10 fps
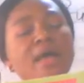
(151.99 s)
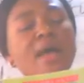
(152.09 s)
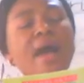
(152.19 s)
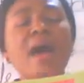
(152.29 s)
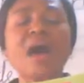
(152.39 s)

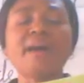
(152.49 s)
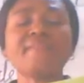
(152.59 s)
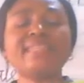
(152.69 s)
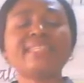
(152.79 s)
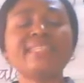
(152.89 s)

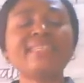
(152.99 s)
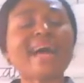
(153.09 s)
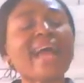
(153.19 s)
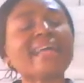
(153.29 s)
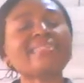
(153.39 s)
have
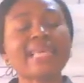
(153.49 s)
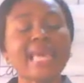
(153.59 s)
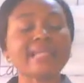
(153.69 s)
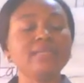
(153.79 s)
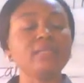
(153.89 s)

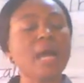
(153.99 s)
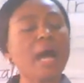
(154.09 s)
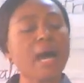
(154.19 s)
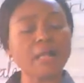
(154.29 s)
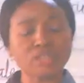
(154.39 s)
delighted
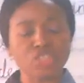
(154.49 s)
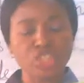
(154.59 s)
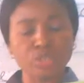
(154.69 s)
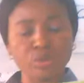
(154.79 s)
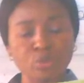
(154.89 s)
young
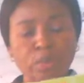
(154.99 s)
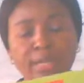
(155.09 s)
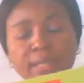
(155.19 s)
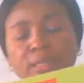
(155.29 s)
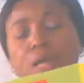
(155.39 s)

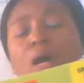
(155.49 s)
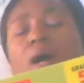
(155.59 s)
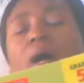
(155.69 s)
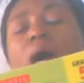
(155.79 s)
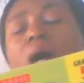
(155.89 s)
children
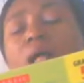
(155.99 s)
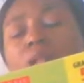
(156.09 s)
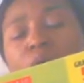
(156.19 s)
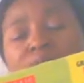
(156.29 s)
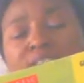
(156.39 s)
all
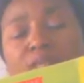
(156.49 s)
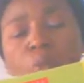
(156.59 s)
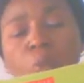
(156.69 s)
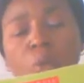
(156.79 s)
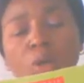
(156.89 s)
over the
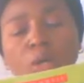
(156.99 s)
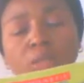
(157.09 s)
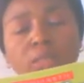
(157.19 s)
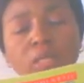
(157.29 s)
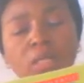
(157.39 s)

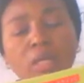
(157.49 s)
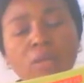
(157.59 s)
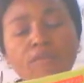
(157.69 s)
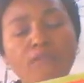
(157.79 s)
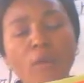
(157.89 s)
world
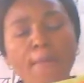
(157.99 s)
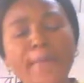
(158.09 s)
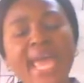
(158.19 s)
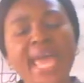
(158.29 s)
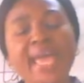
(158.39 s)
for
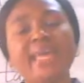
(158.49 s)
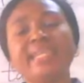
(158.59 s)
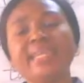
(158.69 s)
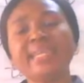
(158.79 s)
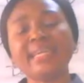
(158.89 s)

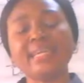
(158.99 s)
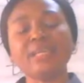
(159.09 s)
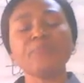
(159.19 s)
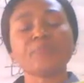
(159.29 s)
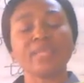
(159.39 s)

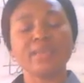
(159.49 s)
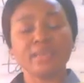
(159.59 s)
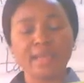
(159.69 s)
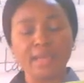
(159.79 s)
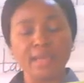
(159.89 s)
many
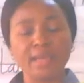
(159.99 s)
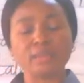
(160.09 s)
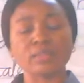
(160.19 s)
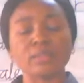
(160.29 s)
years.